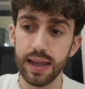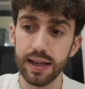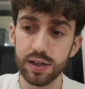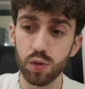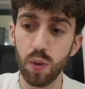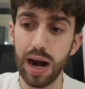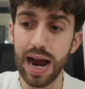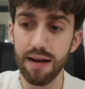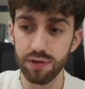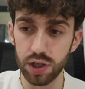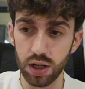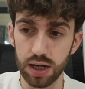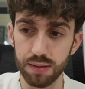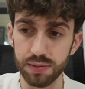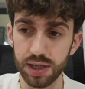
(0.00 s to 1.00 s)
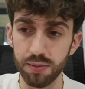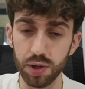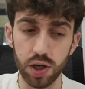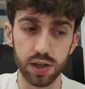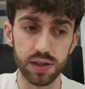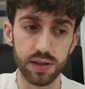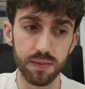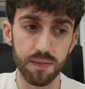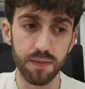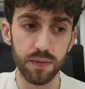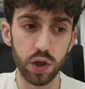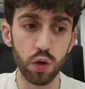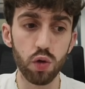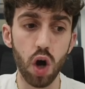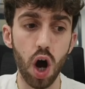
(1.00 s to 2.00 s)
this is where avatar comes in,
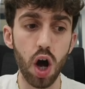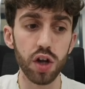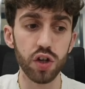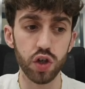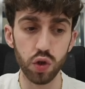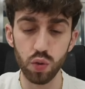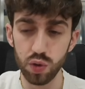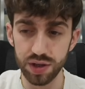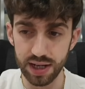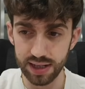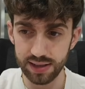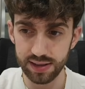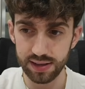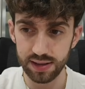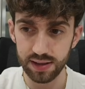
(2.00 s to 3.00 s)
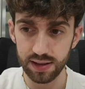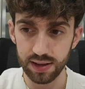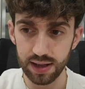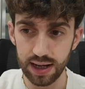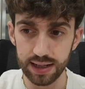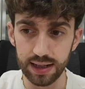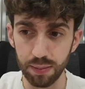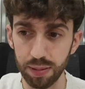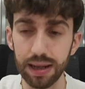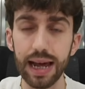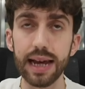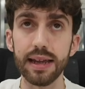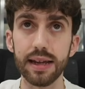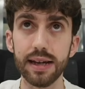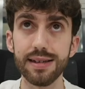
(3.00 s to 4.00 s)
because you can't do this and
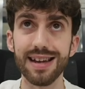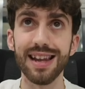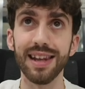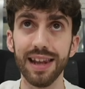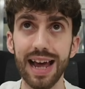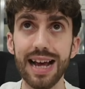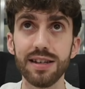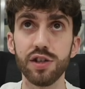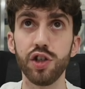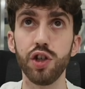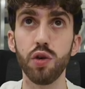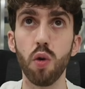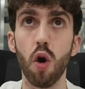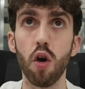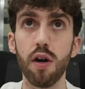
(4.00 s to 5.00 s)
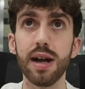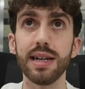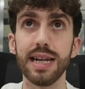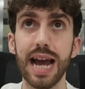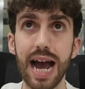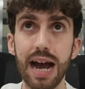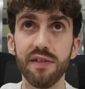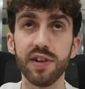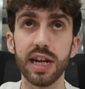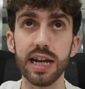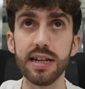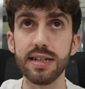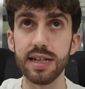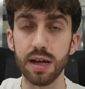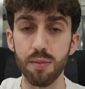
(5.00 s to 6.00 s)
apply this unless you already have an
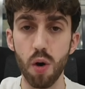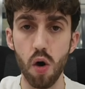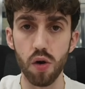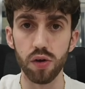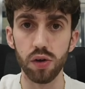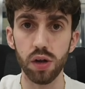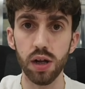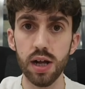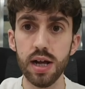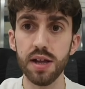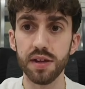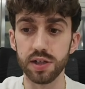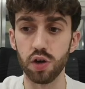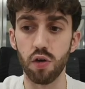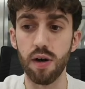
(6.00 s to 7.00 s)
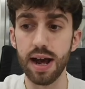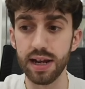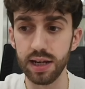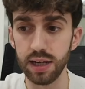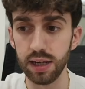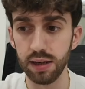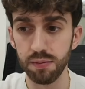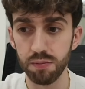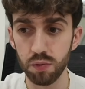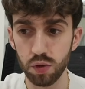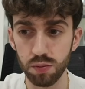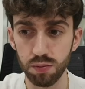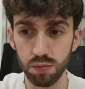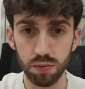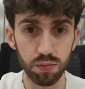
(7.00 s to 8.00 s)
ATM model that's already
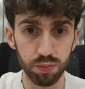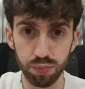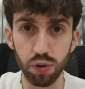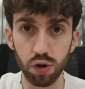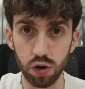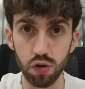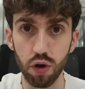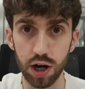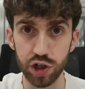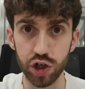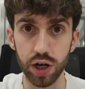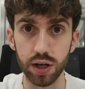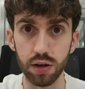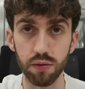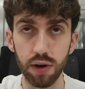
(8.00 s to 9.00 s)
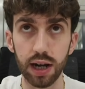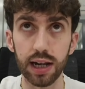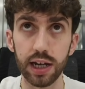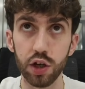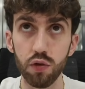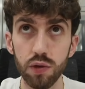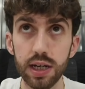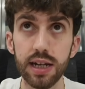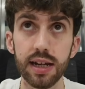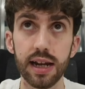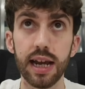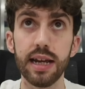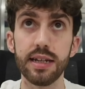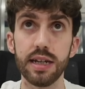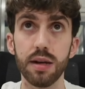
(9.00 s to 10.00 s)
crushing, right? Like you need
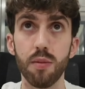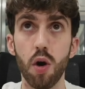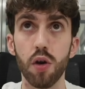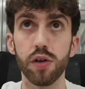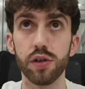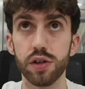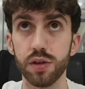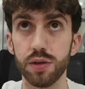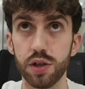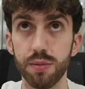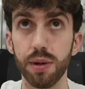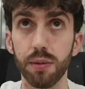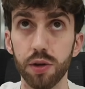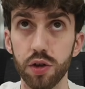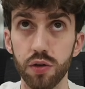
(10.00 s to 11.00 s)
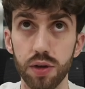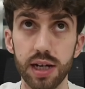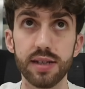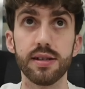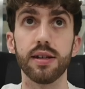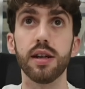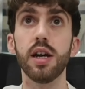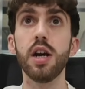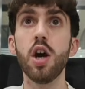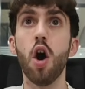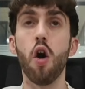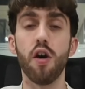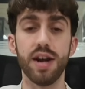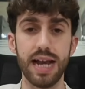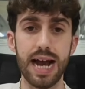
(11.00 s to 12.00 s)
an ATM model to be able to do this, that
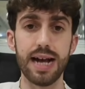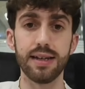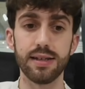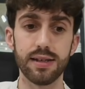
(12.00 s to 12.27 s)
already